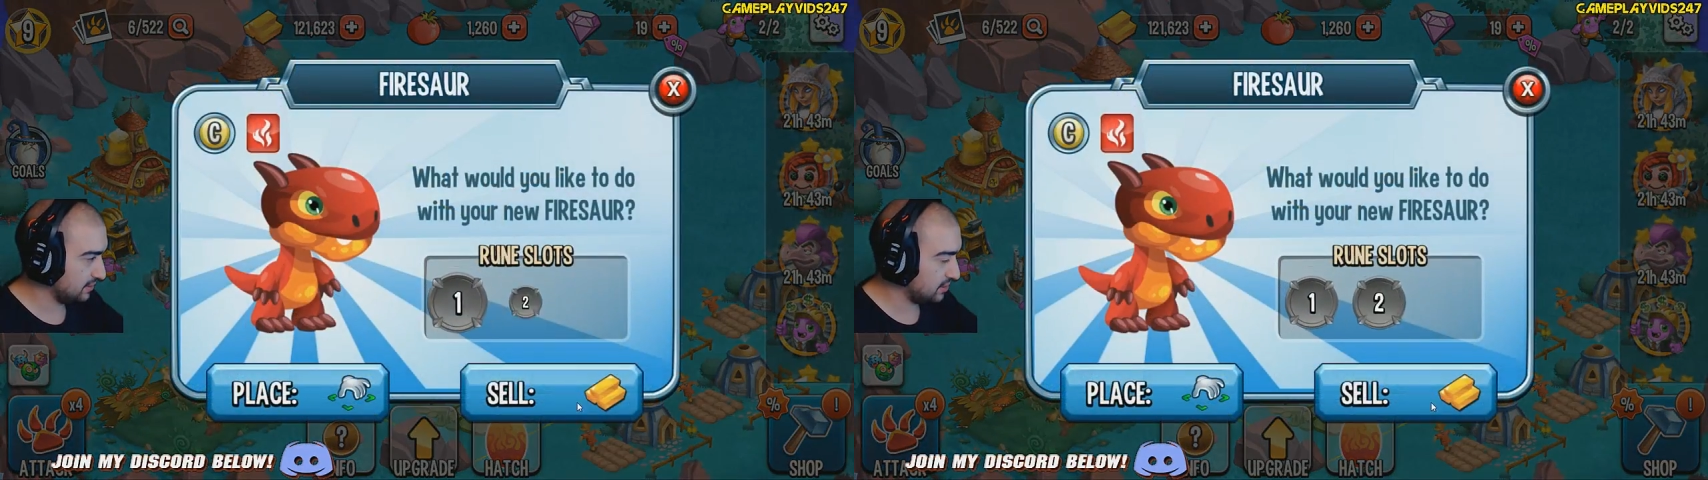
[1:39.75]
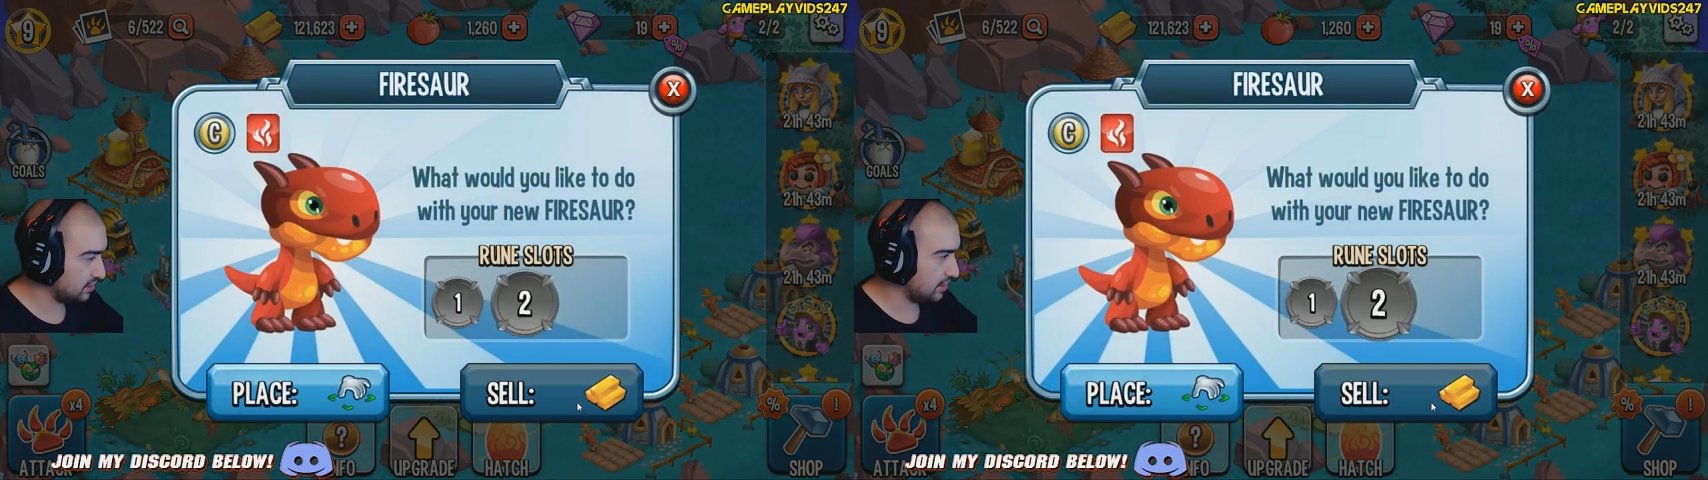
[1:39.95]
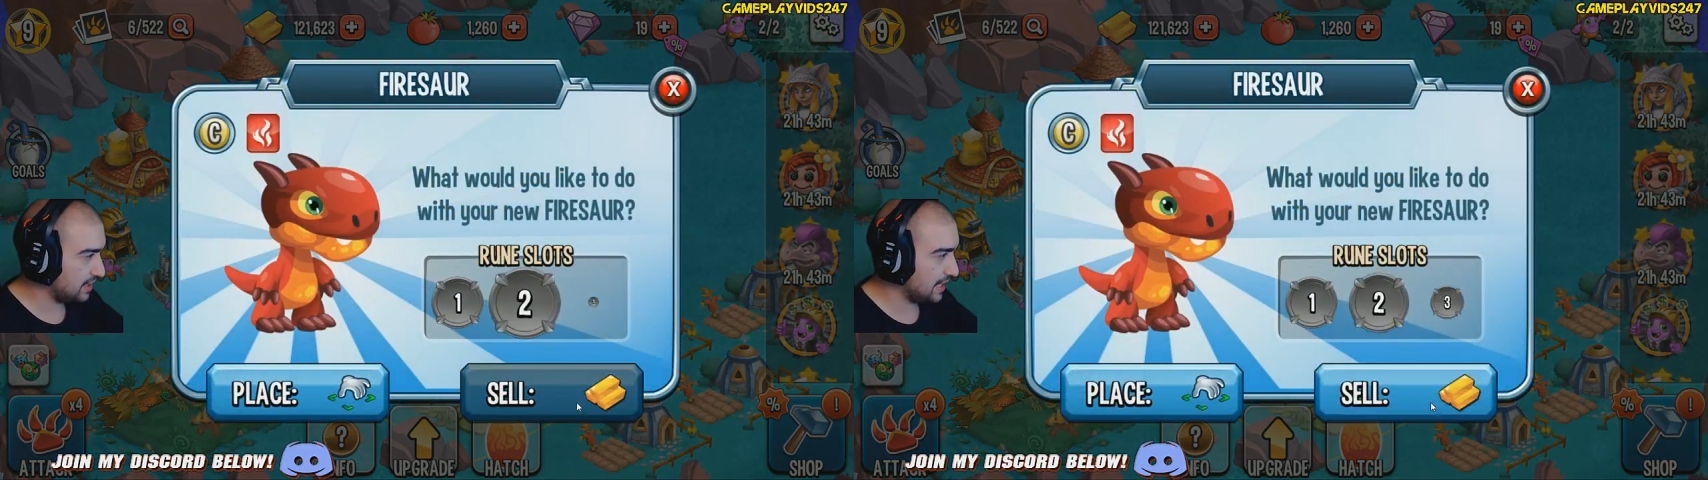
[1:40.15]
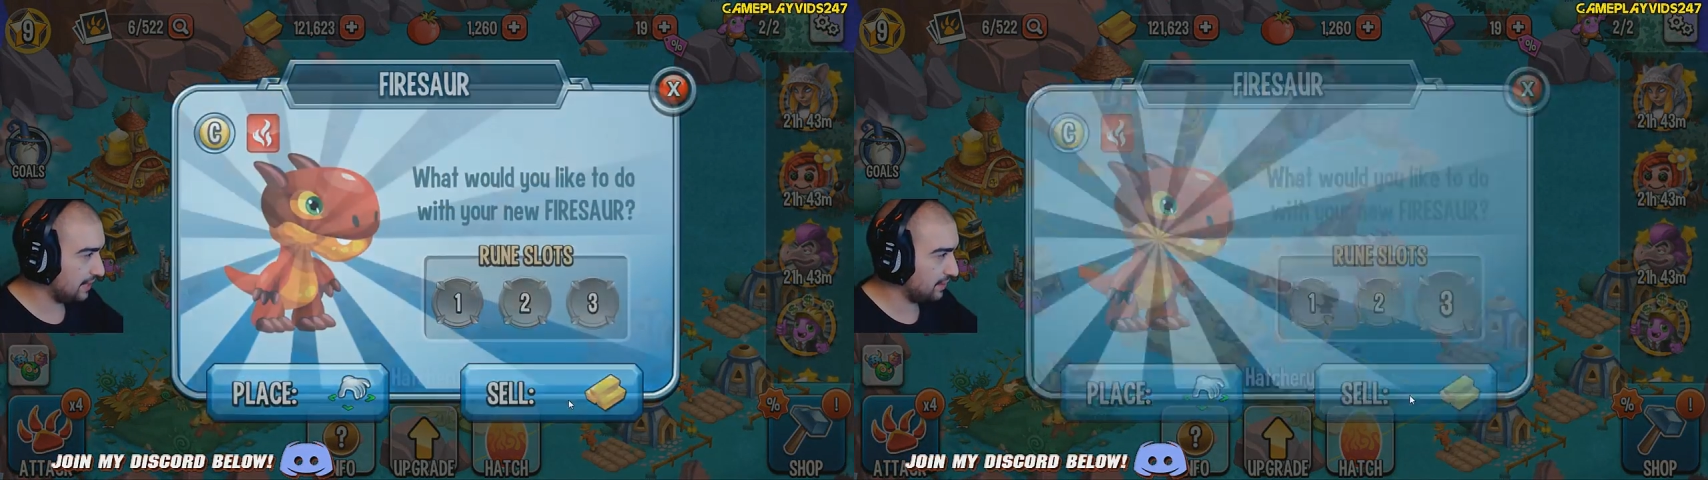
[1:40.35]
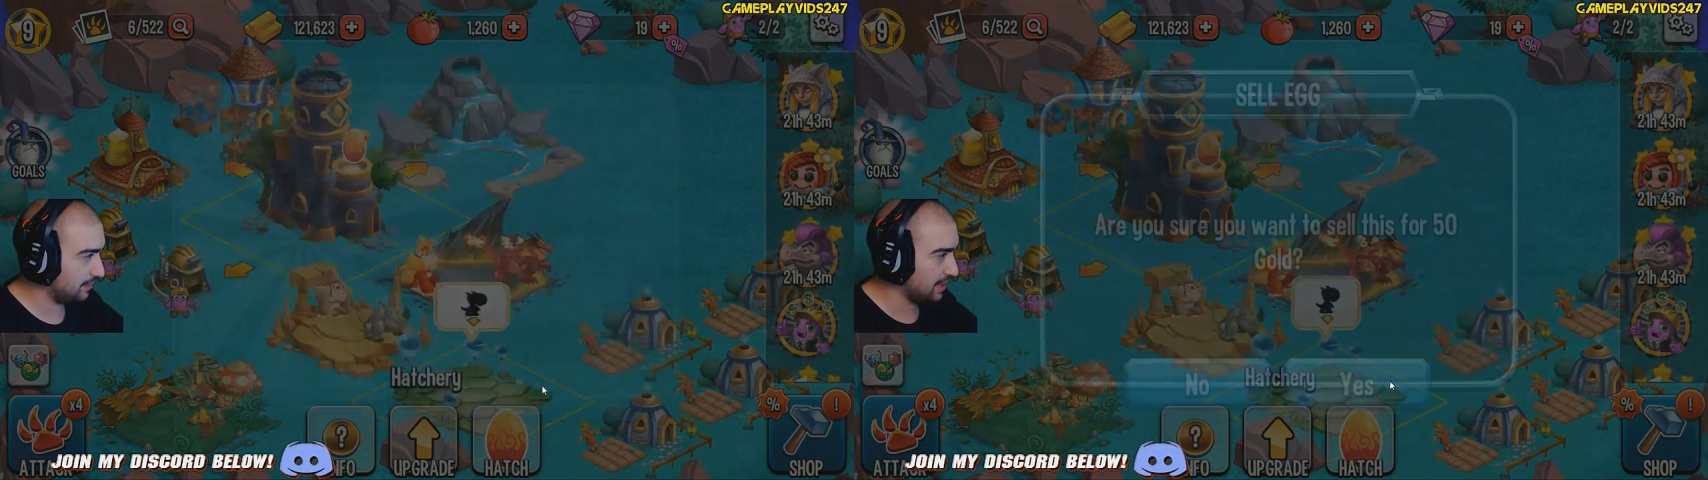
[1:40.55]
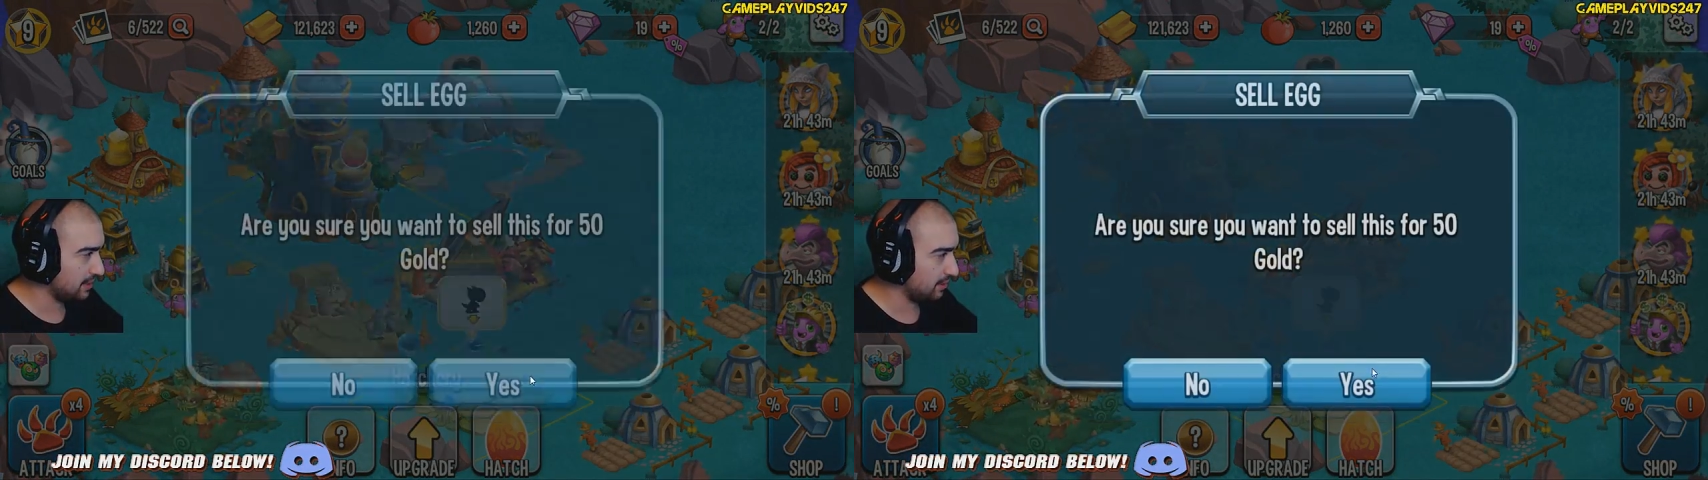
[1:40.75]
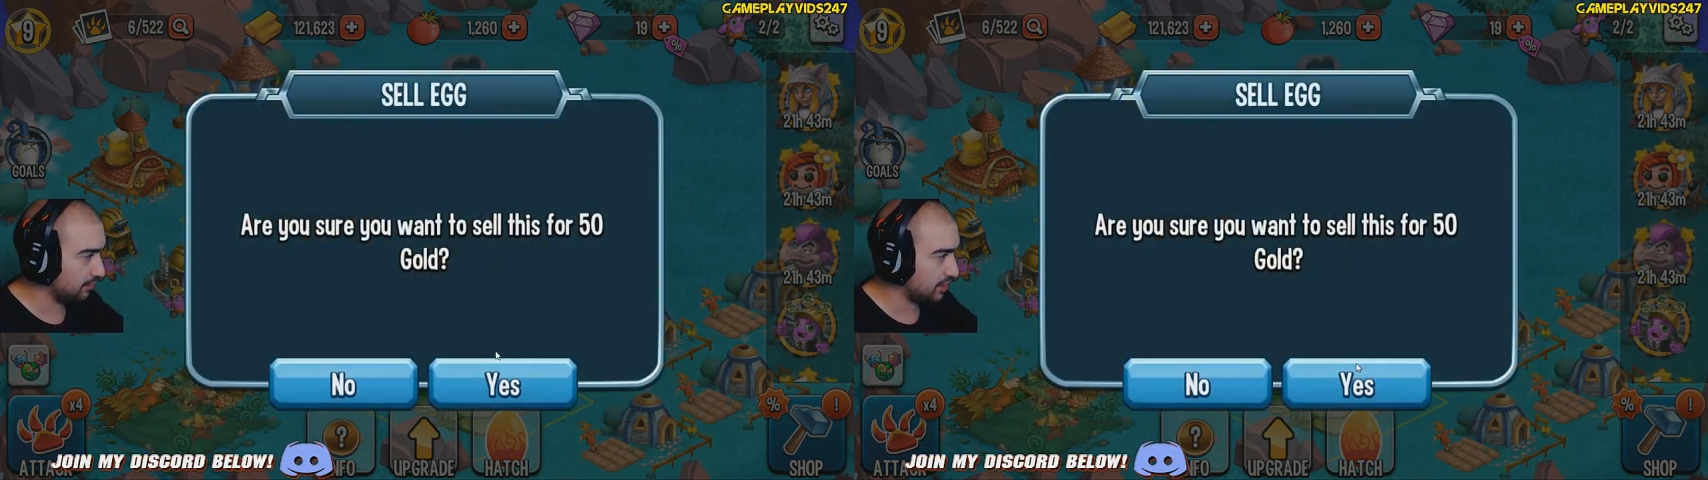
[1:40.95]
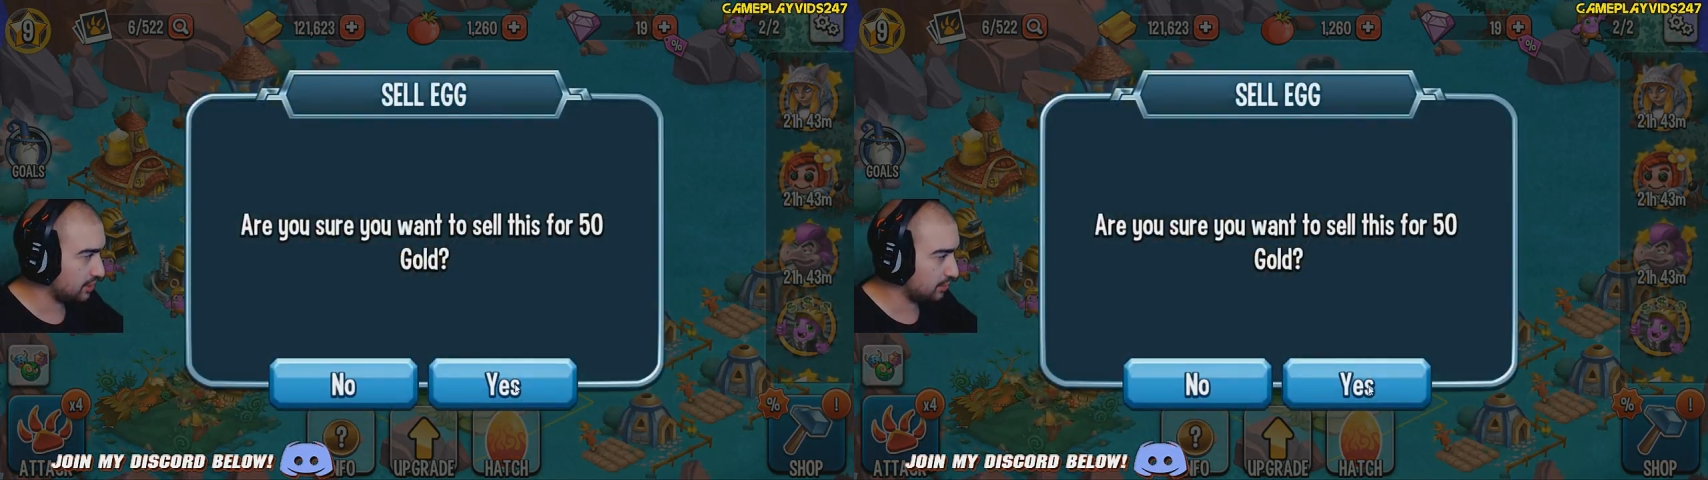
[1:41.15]
So I don't need to have them either, I'm
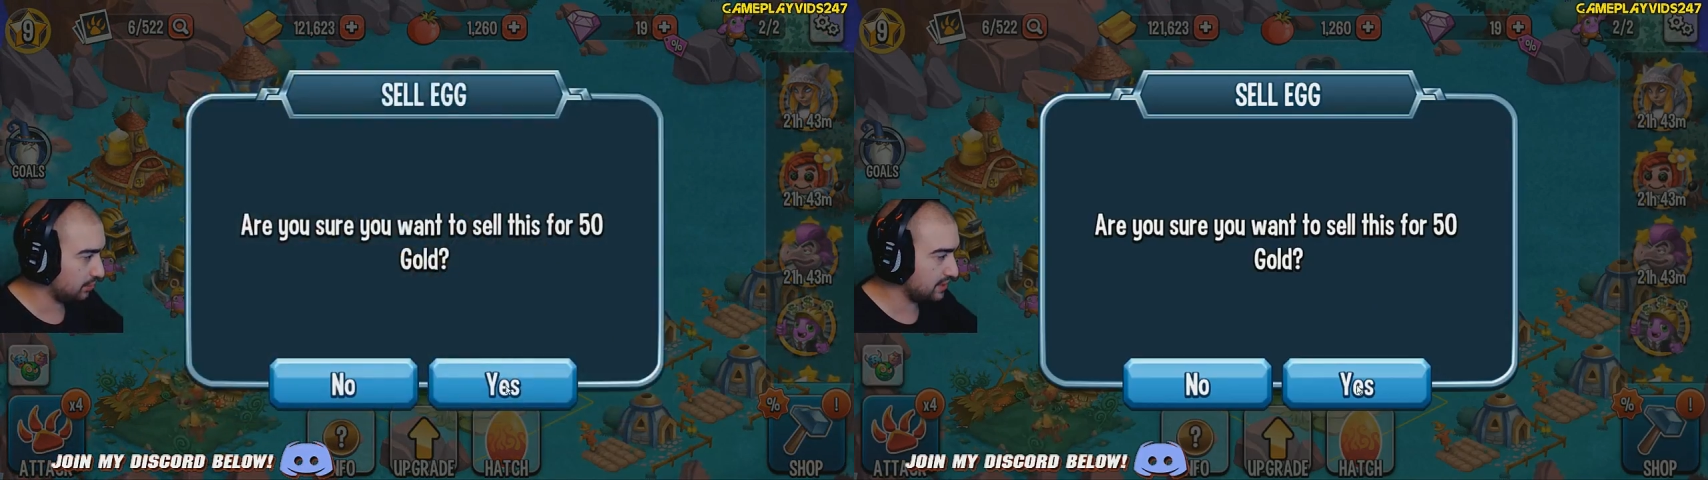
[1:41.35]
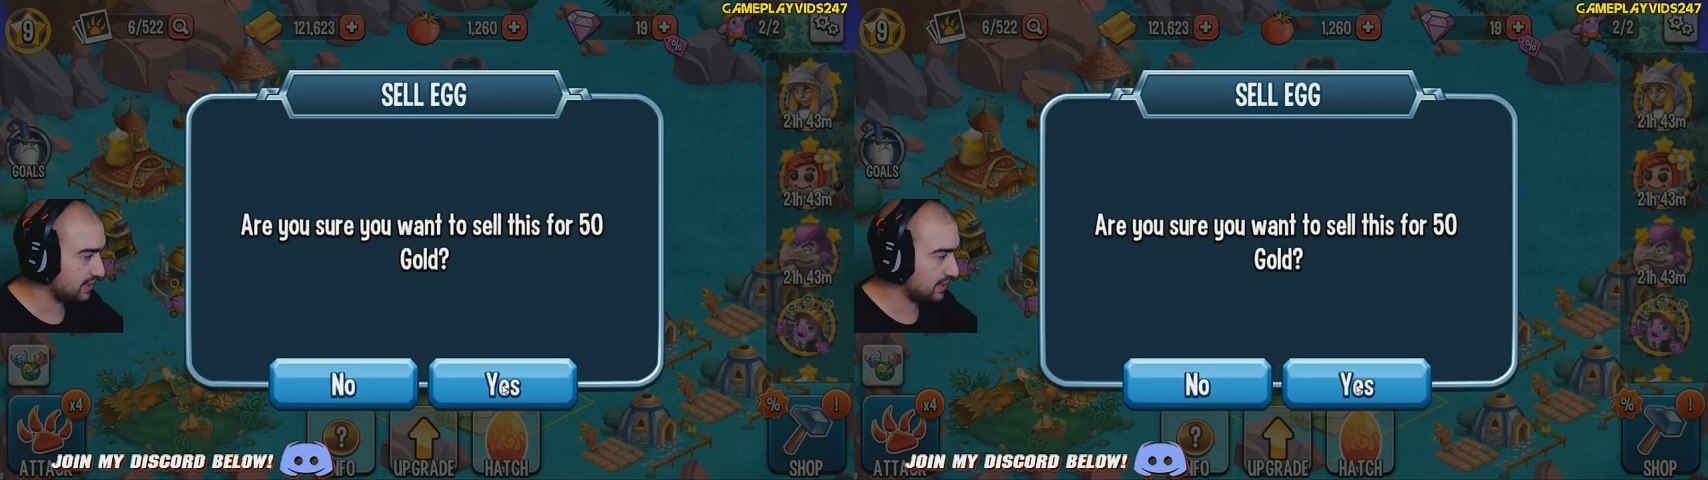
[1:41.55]
pretty sure.